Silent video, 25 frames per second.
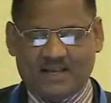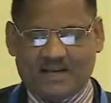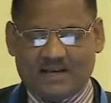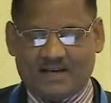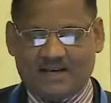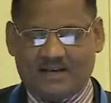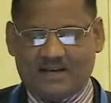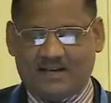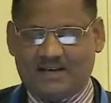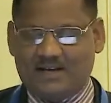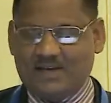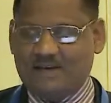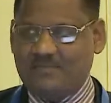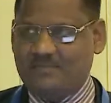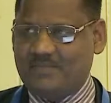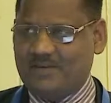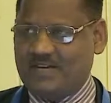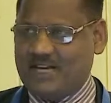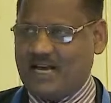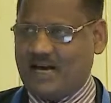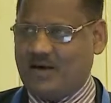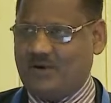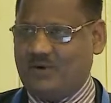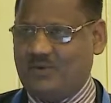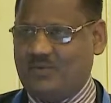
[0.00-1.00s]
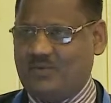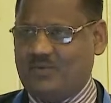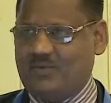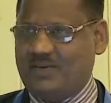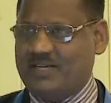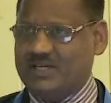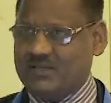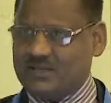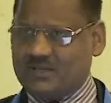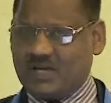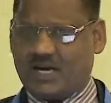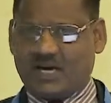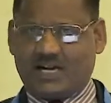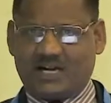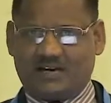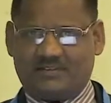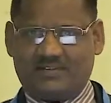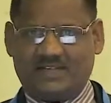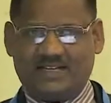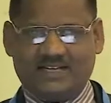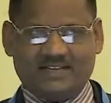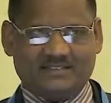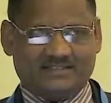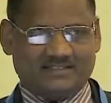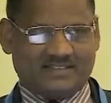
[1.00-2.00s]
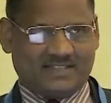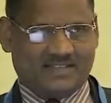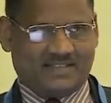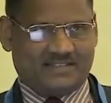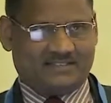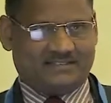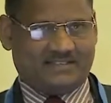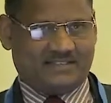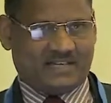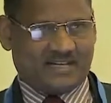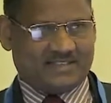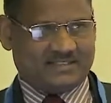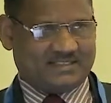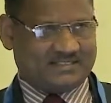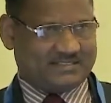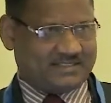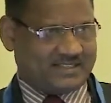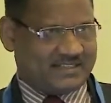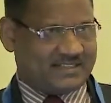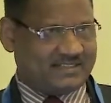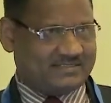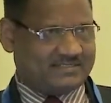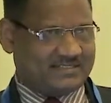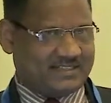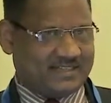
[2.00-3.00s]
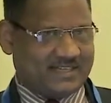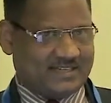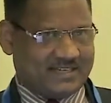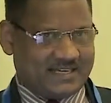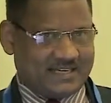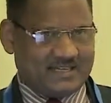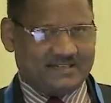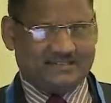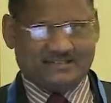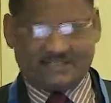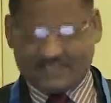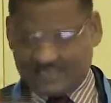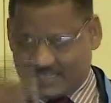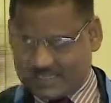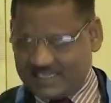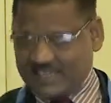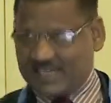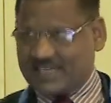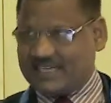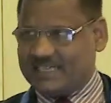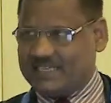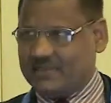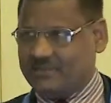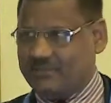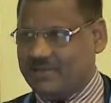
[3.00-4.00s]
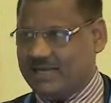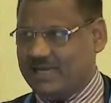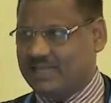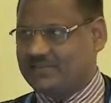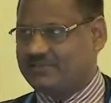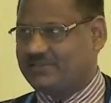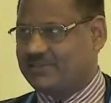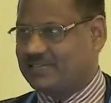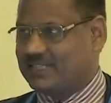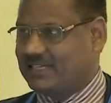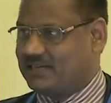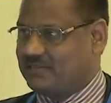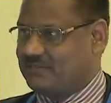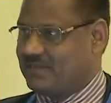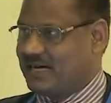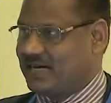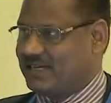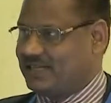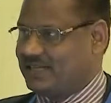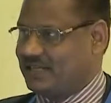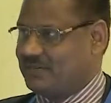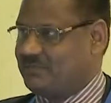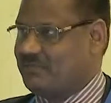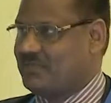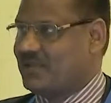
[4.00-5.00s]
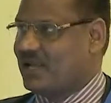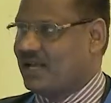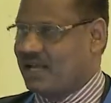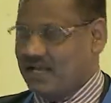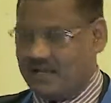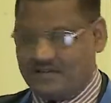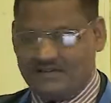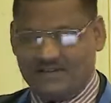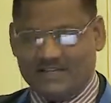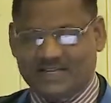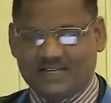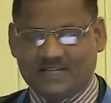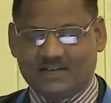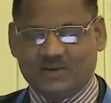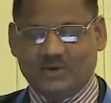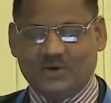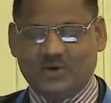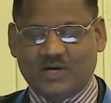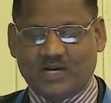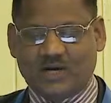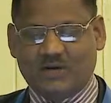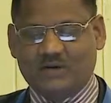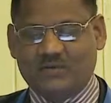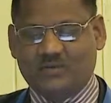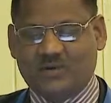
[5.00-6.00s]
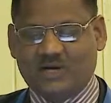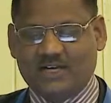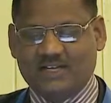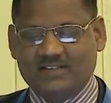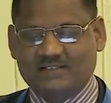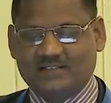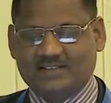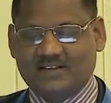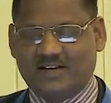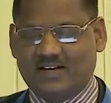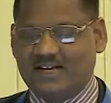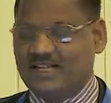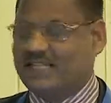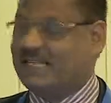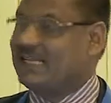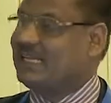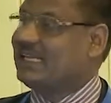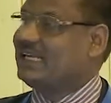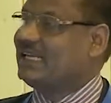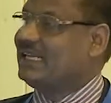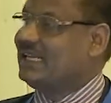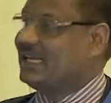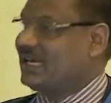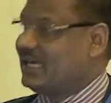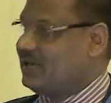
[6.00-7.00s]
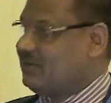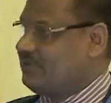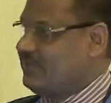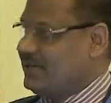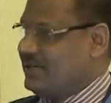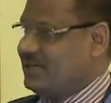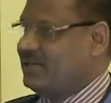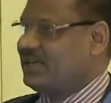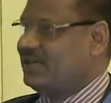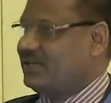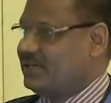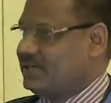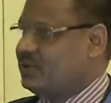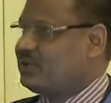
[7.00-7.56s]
Now, when you talk of industry, it's not just industry again, say any enterprise for that matter, we can roll out what is called a lean ERP.